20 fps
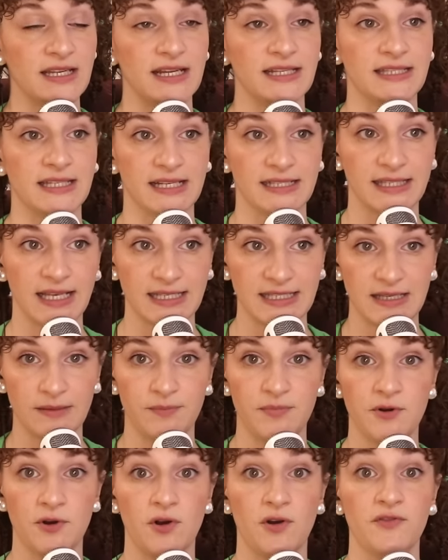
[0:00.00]
it's
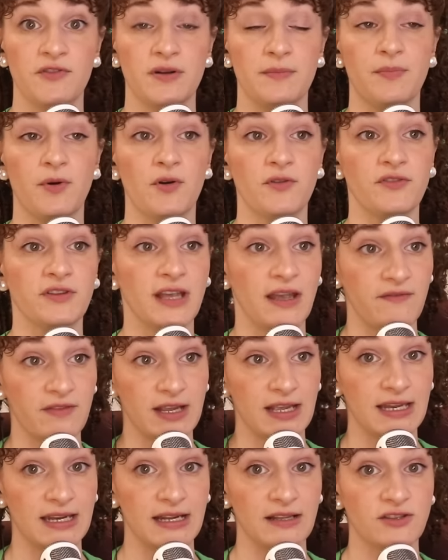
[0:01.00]
accessible, they're both
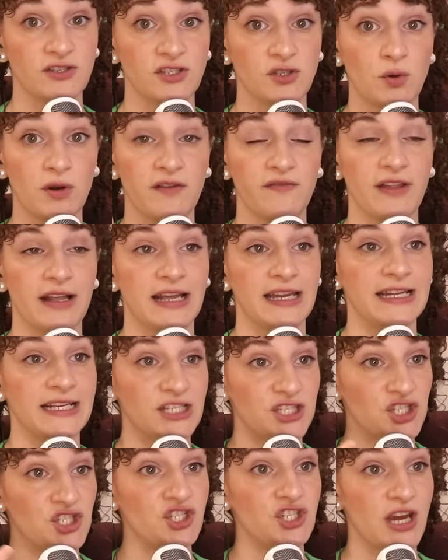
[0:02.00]
giving it sort of like an
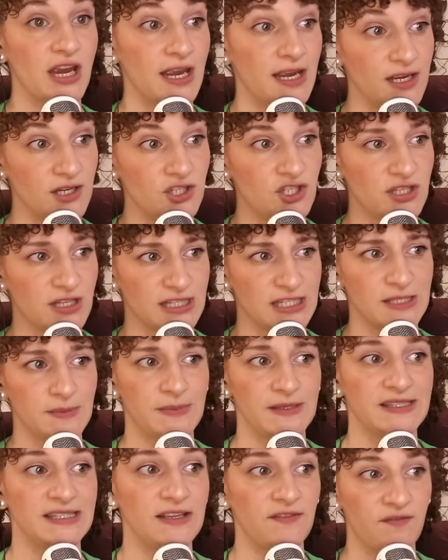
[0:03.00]
exchange that's
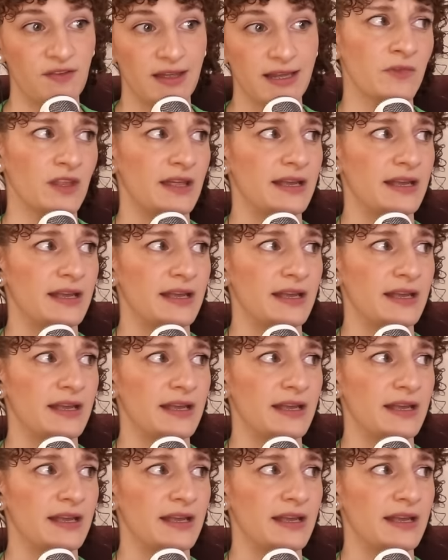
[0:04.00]
specific.